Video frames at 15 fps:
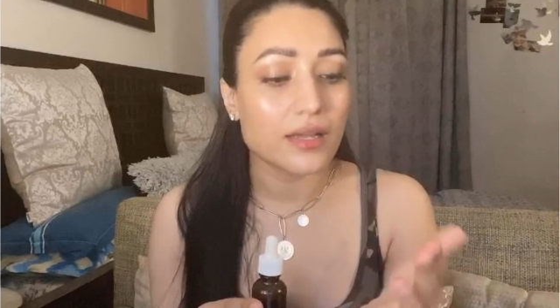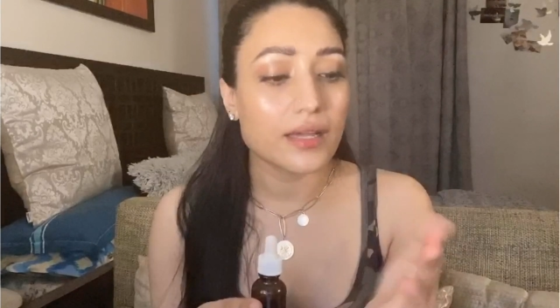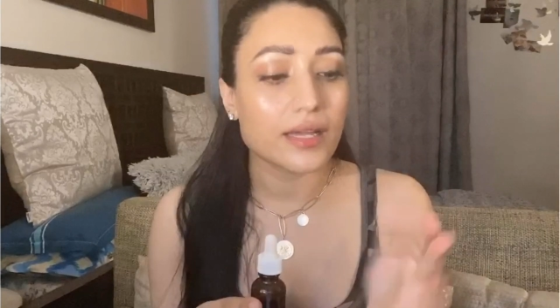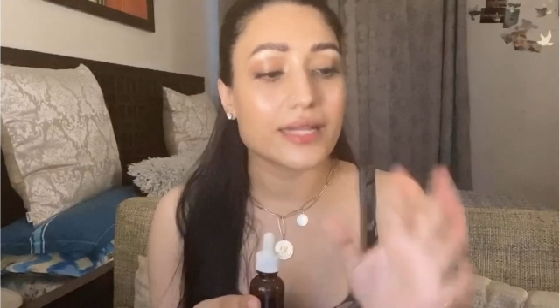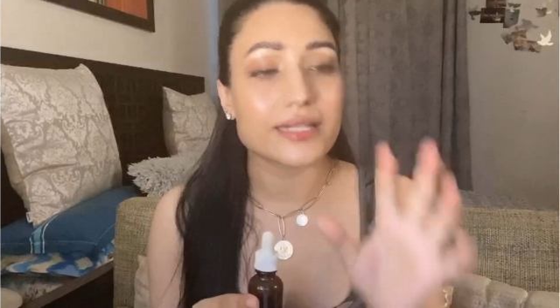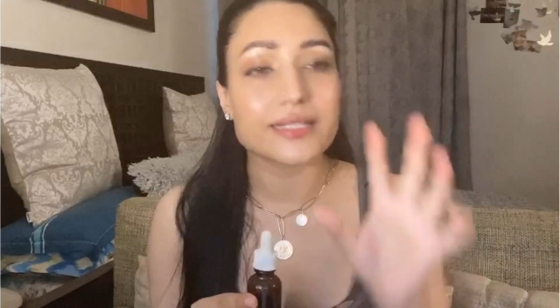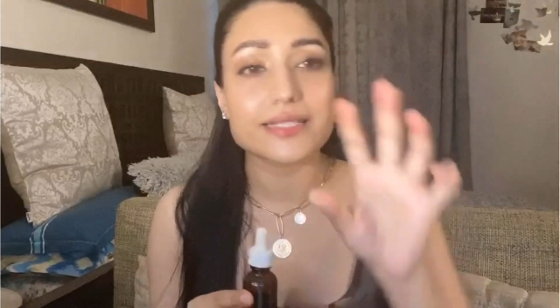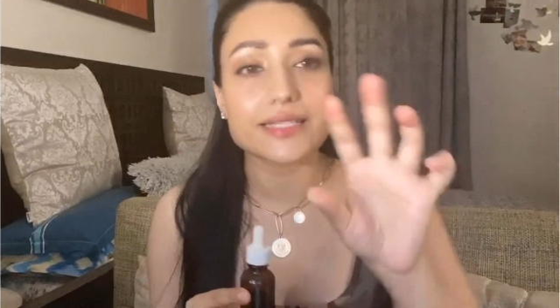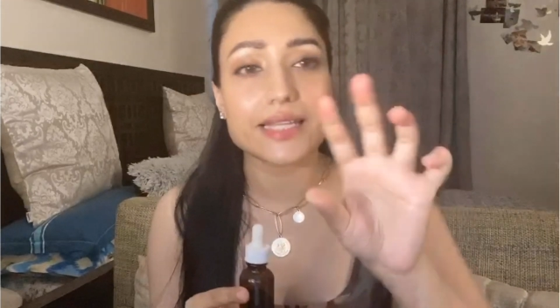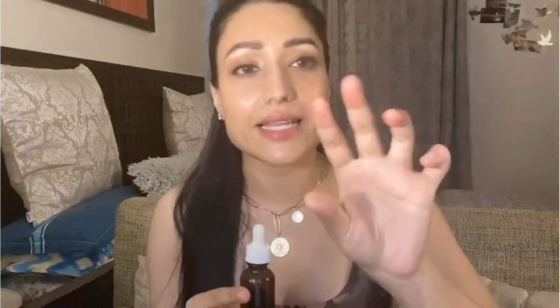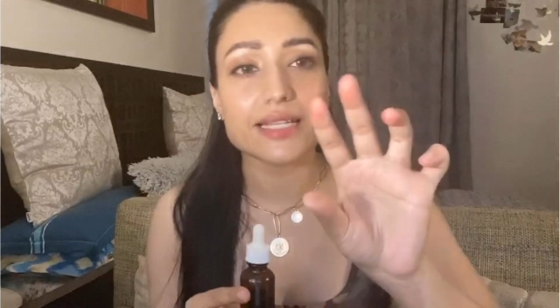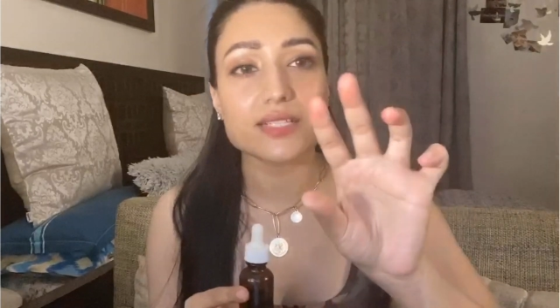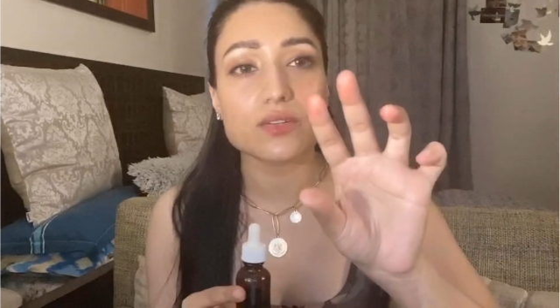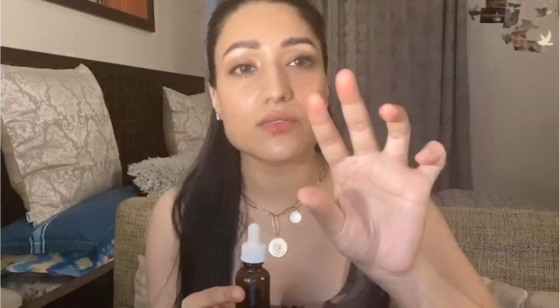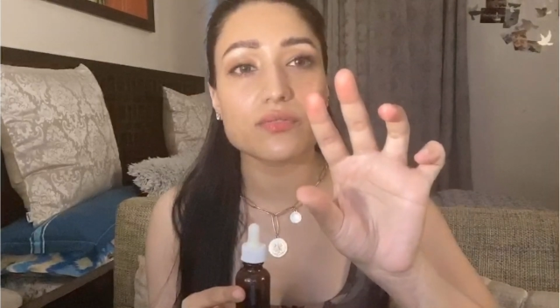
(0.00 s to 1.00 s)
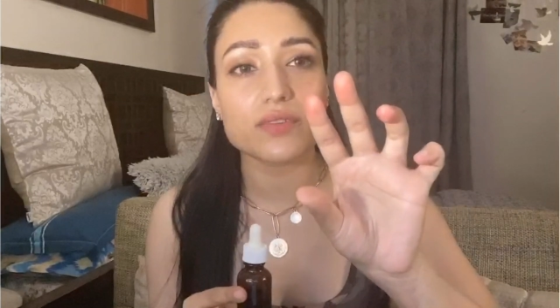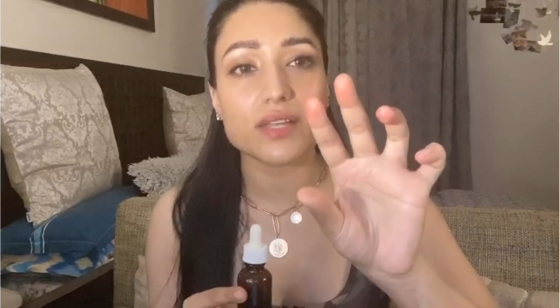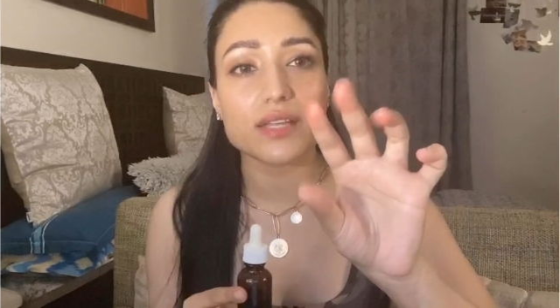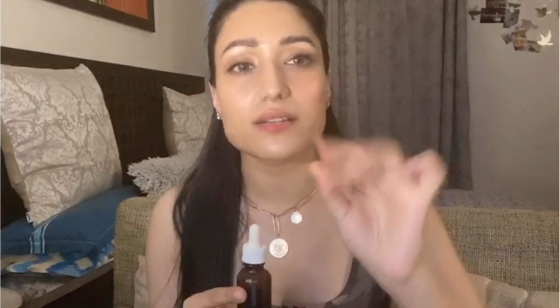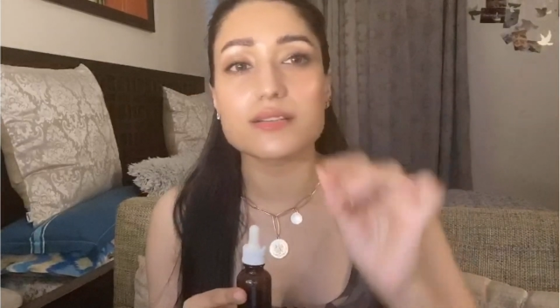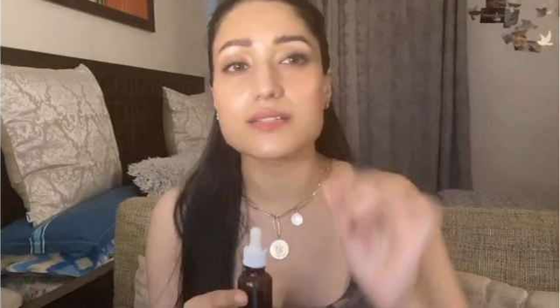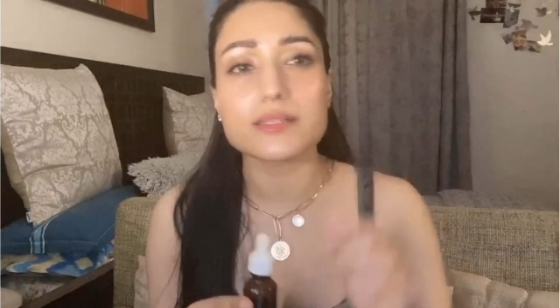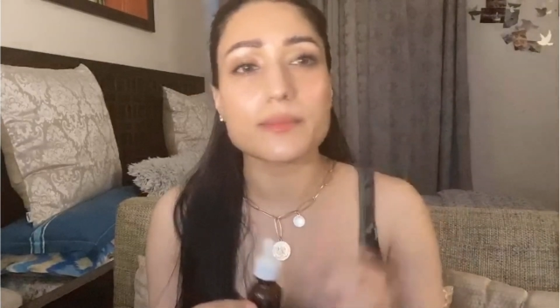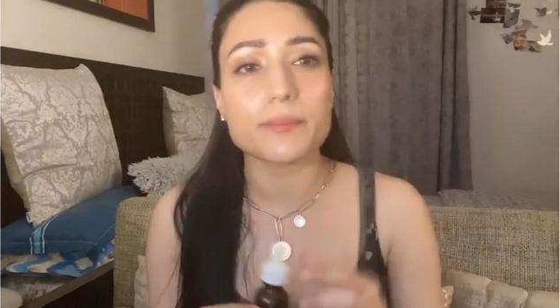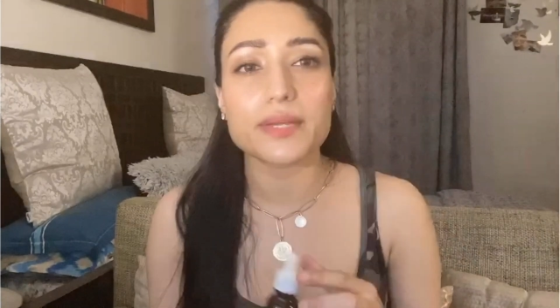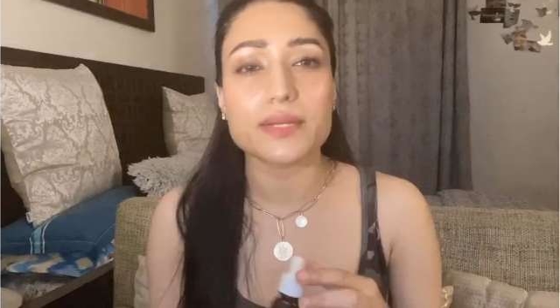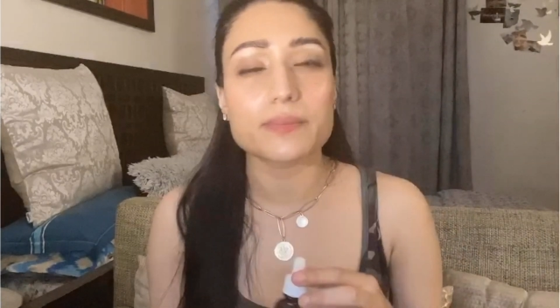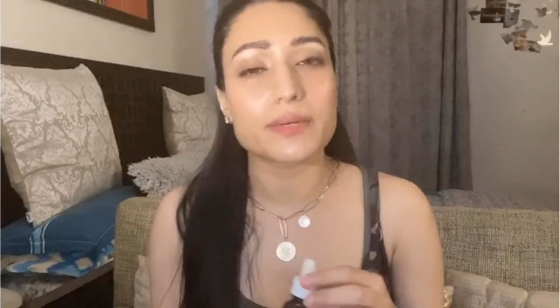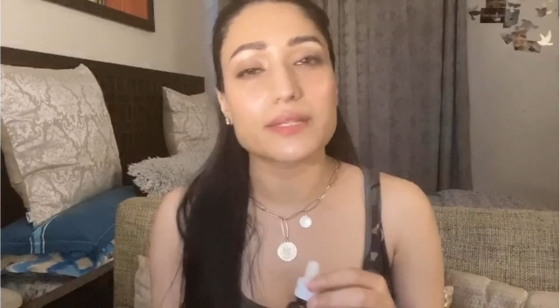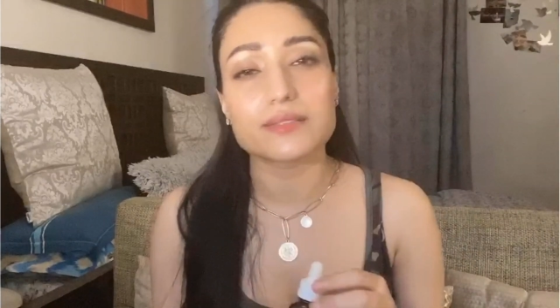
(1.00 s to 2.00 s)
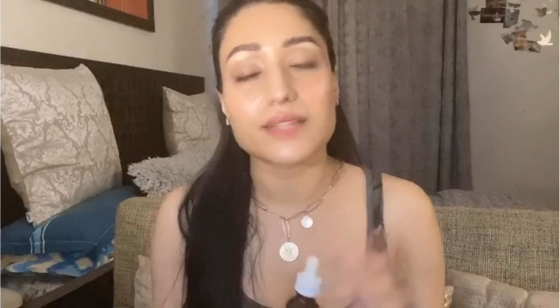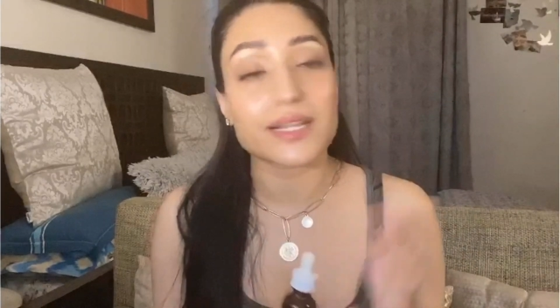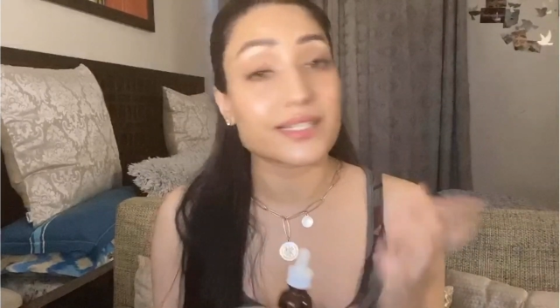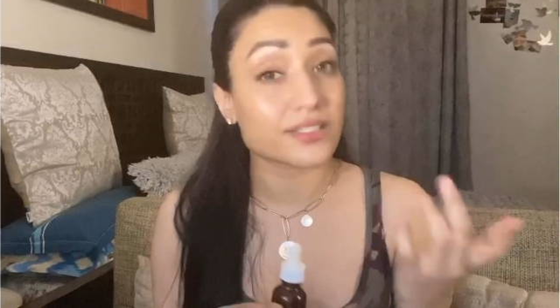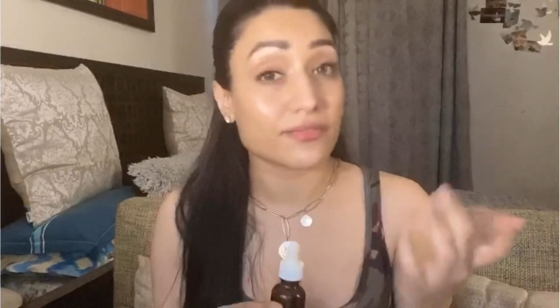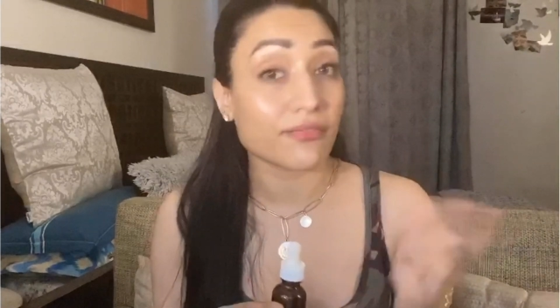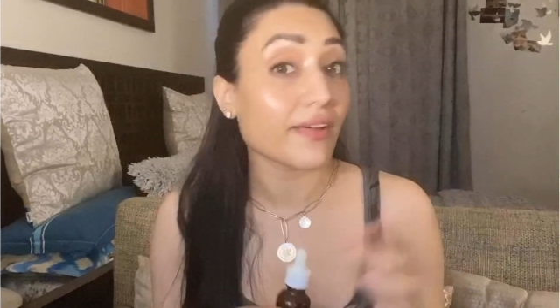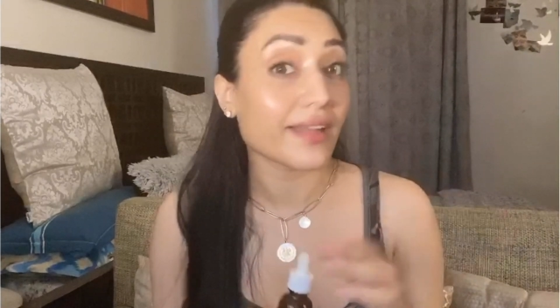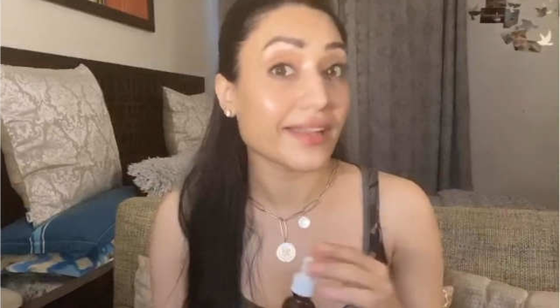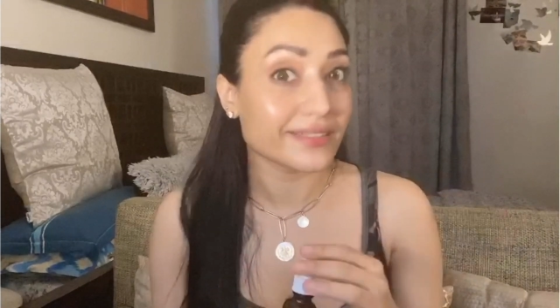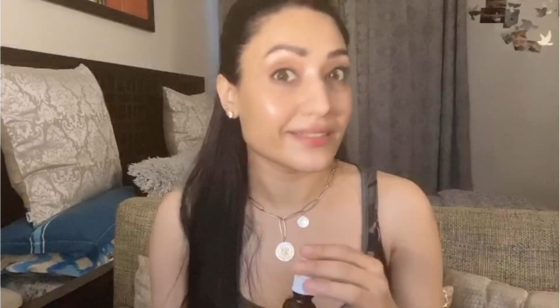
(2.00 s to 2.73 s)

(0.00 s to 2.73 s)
It stains your fingers a bit, but that's fine.